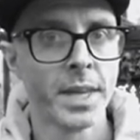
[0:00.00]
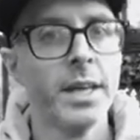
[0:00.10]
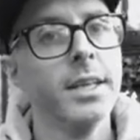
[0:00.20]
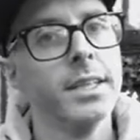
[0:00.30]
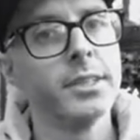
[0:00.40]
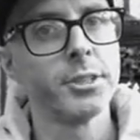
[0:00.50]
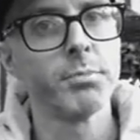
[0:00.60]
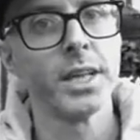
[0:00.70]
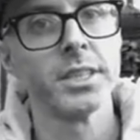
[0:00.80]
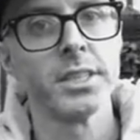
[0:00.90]
He's the
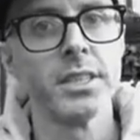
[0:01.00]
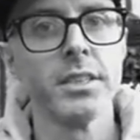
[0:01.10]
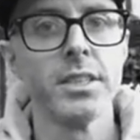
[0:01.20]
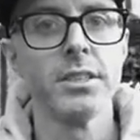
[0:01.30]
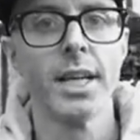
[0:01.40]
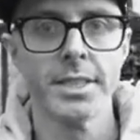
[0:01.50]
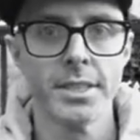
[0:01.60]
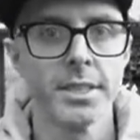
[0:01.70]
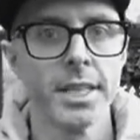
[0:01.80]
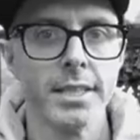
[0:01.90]
President of the United
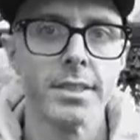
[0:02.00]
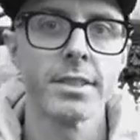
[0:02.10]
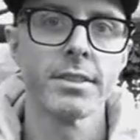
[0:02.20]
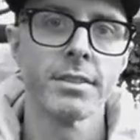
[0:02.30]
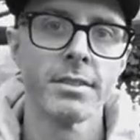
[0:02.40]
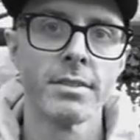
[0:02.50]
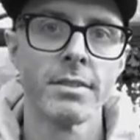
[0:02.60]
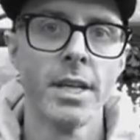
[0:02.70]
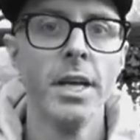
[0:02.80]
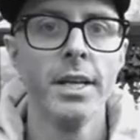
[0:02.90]
States.
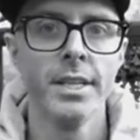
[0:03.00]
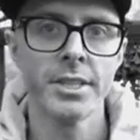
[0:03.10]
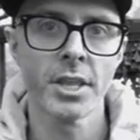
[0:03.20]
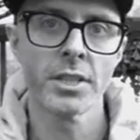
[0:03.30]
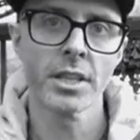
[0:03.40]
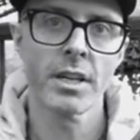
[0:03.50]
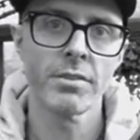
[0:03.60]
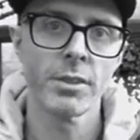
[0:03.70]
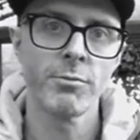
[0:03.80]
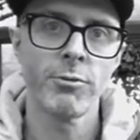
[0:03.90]
He's on the cover
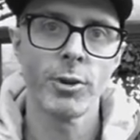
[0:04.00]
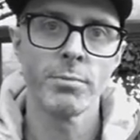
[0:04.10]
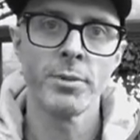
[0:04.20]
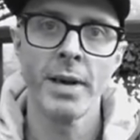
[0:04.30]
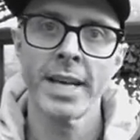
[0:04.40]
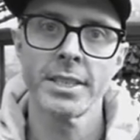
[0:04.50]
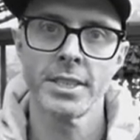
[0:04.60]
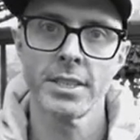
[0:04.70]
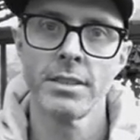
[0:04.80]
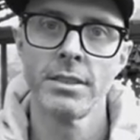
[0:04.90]
of Forbes
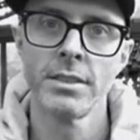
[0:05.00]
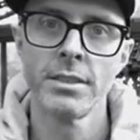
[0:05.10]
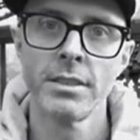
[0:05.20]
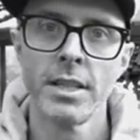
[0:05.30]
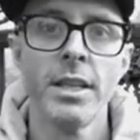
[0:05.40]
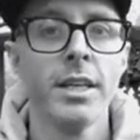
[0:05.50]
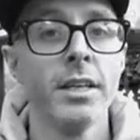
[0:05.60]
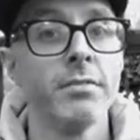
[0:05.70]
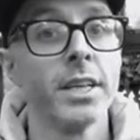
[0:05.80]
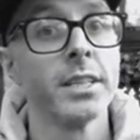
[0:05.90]
magazine. He
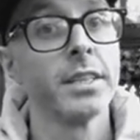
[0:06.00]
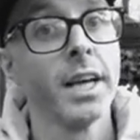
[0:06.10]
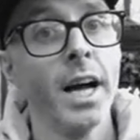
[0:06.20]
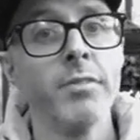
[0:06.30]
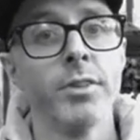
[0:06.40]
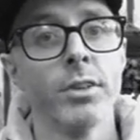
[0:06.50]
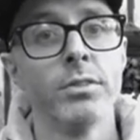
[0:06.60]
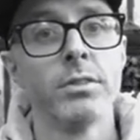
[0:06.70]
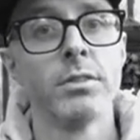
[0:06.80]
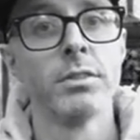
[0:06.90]
invented the iPhone.
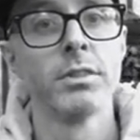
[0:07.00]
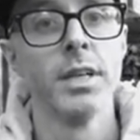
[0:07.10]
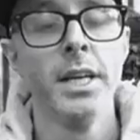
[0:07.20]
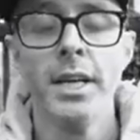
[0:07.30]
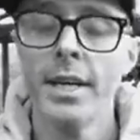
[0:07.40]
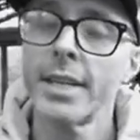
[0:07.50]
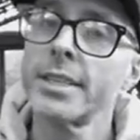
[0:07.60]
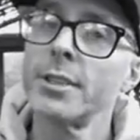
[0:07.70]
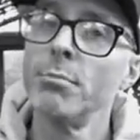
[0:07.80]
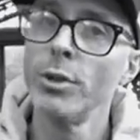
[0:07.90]
He gets
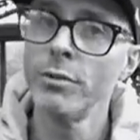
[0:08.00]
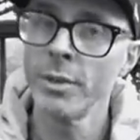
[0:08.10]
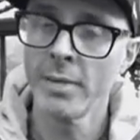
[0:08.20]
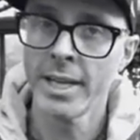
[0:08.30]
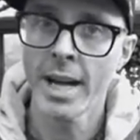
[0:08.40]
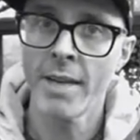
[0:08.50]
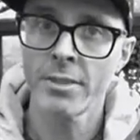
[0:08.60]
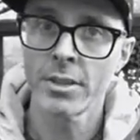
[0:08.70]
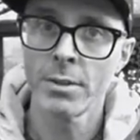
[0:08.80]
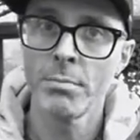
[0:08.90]
a movie made
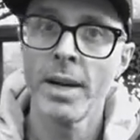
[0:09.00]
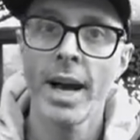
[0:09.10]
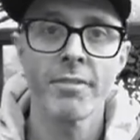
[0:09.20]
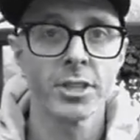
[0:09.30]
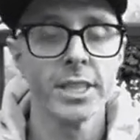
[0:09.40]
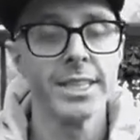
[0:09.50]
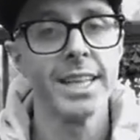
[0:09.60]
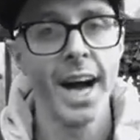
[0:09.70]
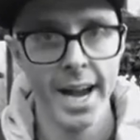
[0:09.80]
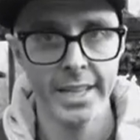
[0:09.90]
after him after he
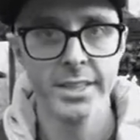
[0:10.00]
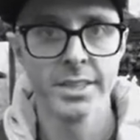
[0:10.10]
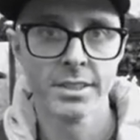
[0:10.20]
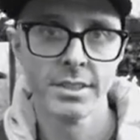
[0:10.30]
dies.